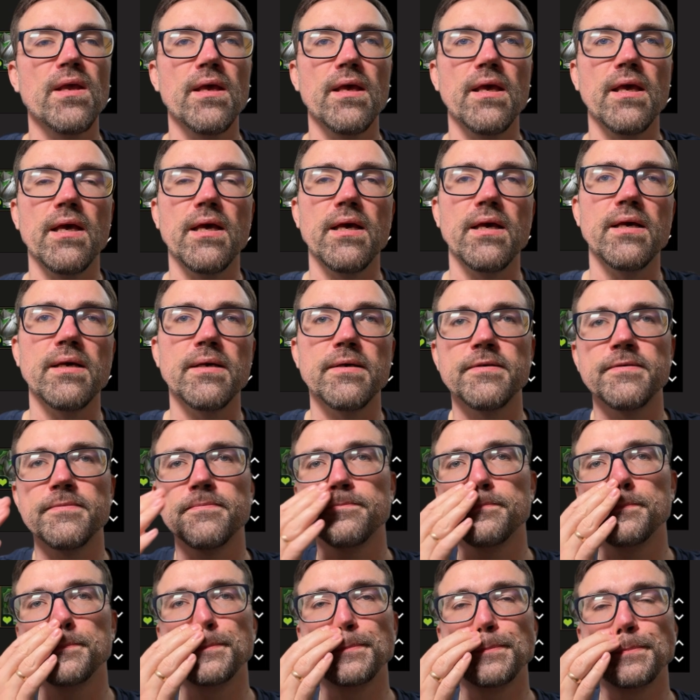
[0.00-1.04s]

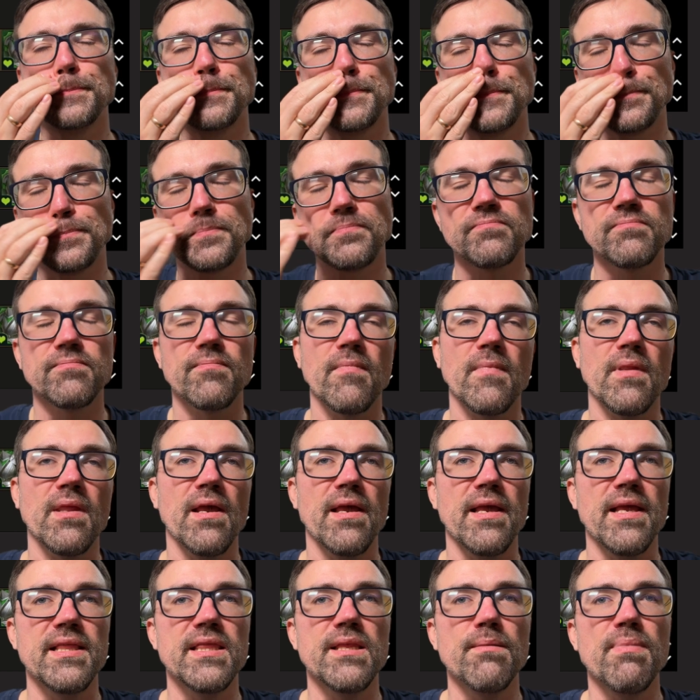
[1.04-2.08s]
in
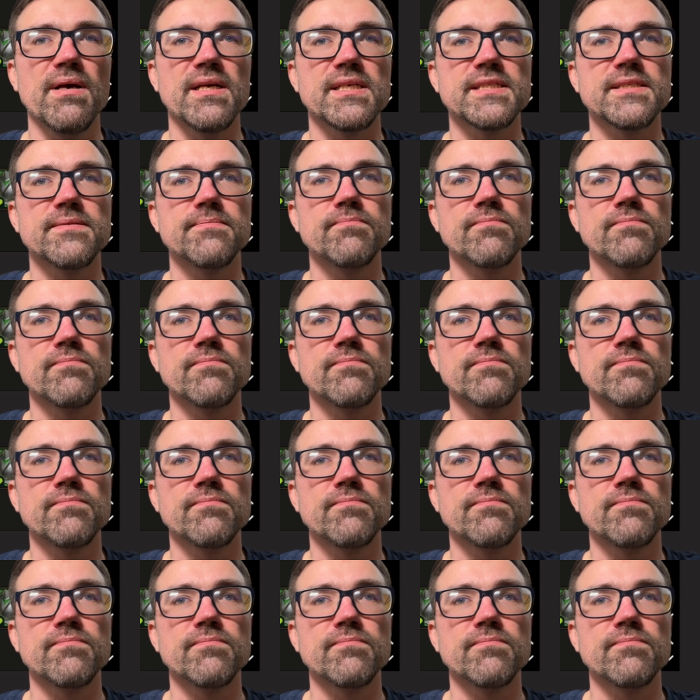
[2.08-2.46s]
the best.